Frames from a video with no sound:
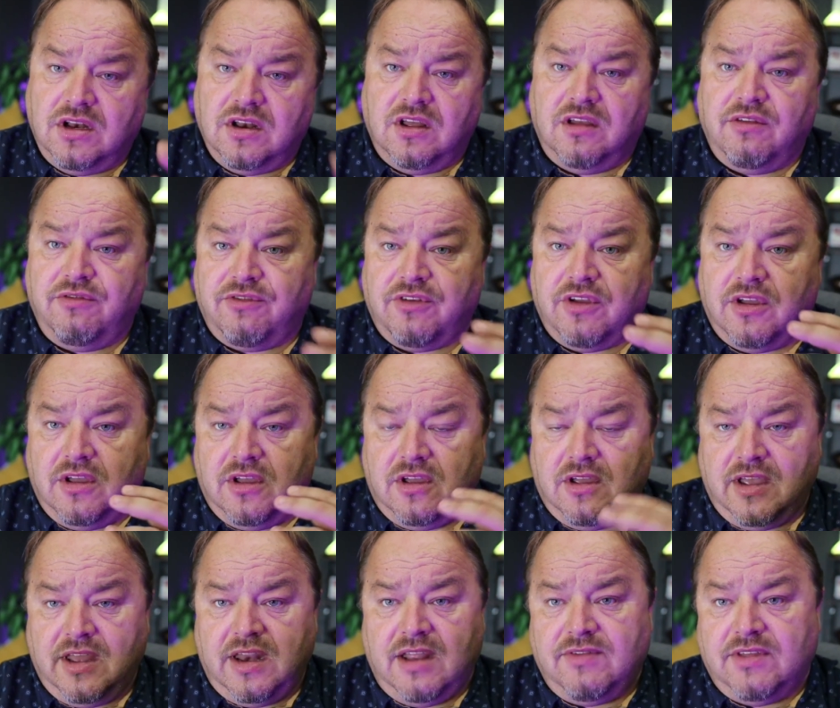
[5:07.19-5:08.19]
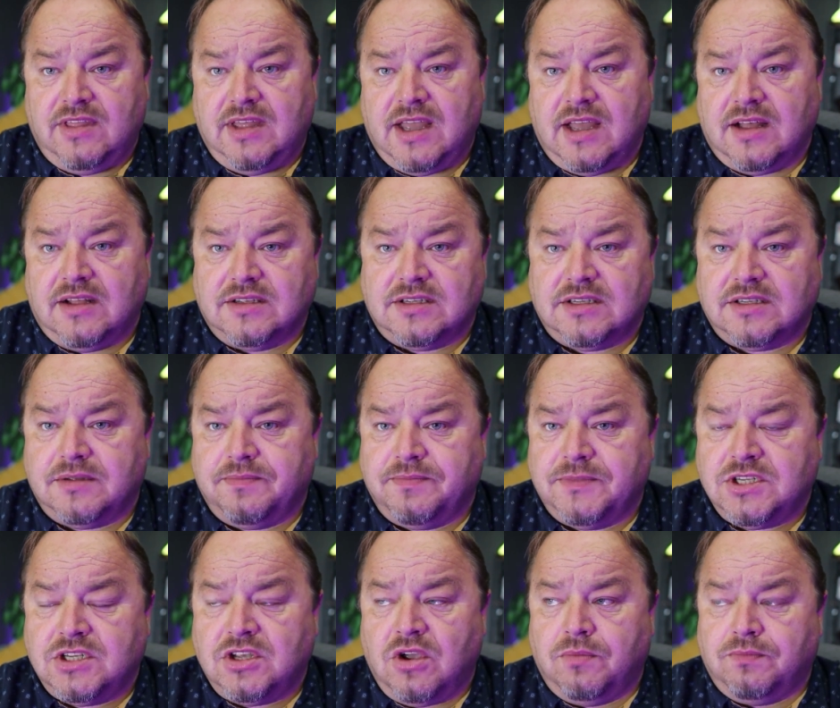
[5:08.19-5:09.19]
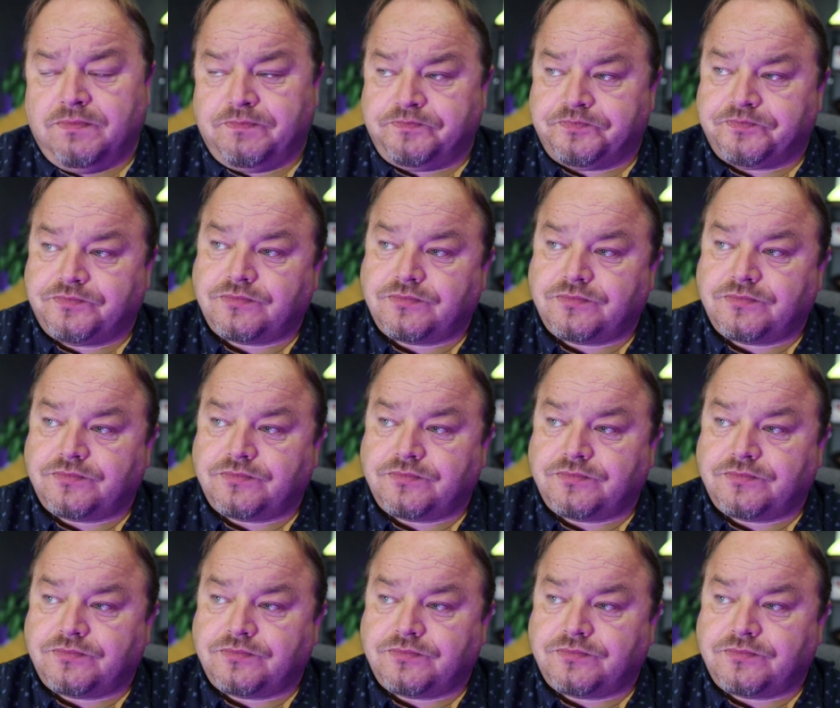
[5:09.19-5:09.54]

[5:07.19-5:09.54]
love, and everything else. So,